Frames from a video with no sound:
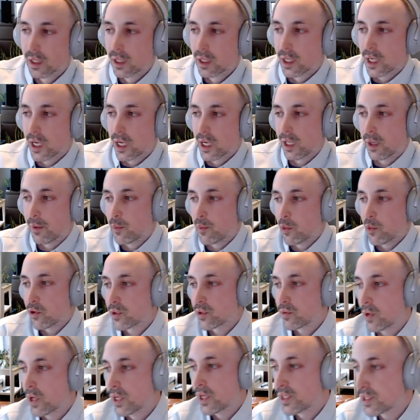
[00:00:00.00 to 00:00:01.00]
And at
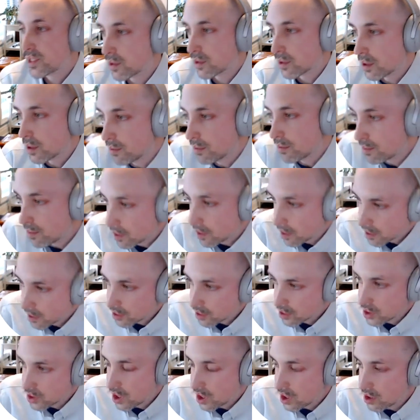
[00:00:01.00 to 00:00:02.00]
most once sort of
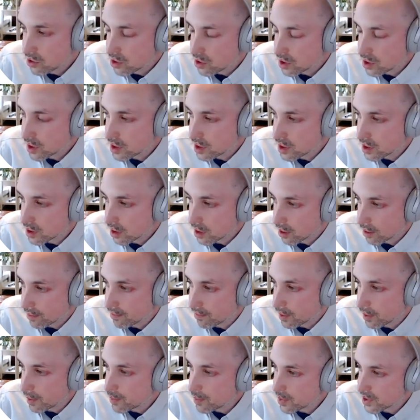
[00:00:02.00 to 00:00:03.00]
changes or
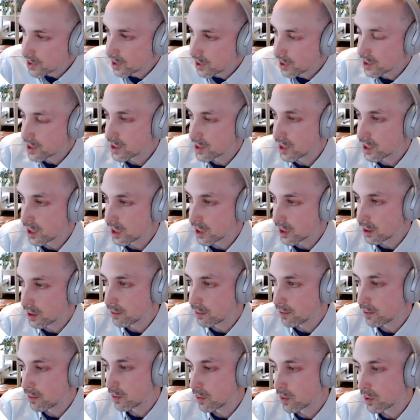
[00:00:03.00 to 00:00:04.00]
flips this
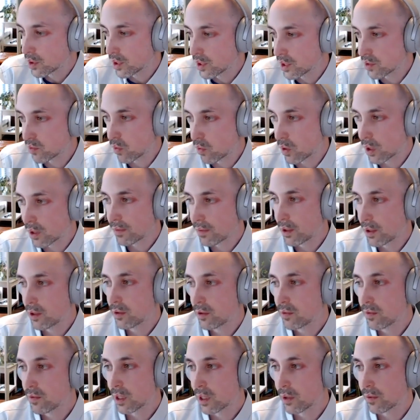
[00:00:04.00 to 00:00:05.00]
this
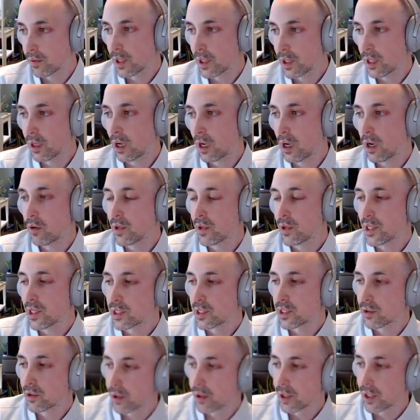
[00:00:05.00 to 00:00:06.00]
workflow where we always
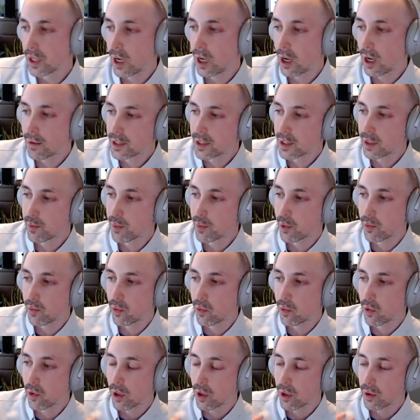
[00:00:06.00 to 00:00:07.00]
store the offset
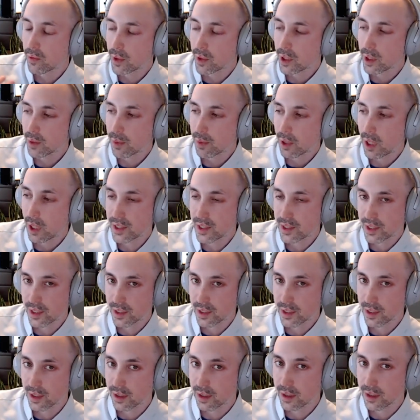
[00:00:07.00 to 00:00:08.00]
before we
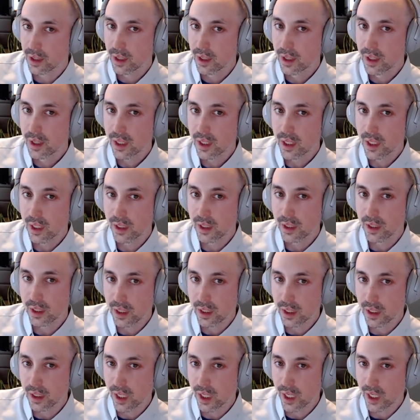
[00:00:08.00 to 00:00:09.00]
process it in
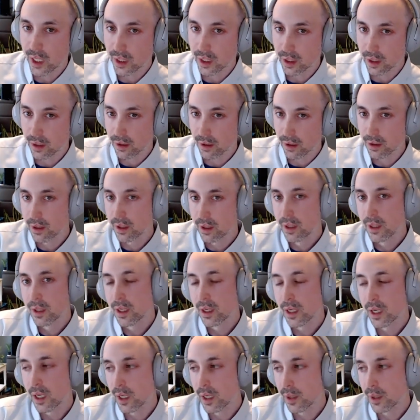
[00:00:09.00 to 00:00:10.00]
the handler.
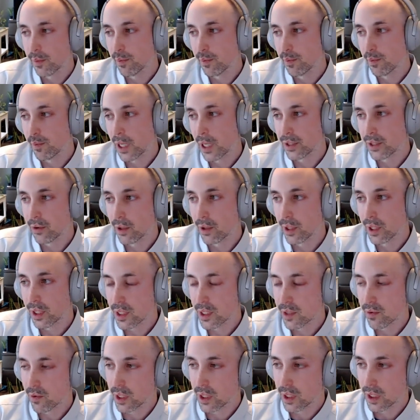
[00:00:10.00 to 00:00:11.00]
And by doing
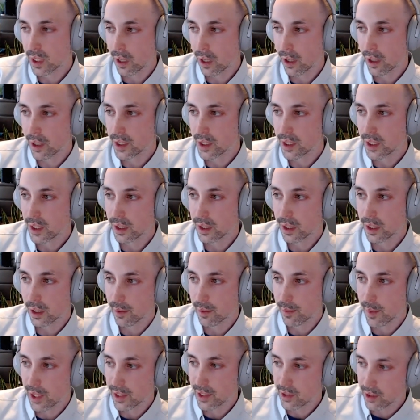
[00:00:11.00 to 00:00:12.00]
this, we can guarantee that a
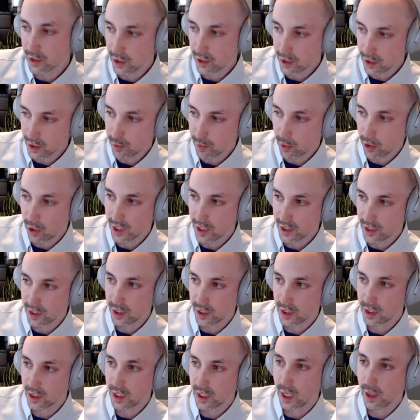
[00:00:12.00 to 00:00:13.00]
message is
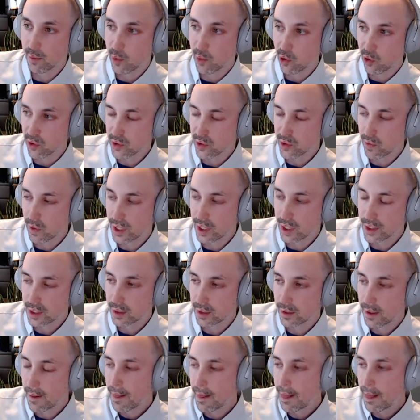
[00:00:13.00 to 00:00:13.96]
processed at most once.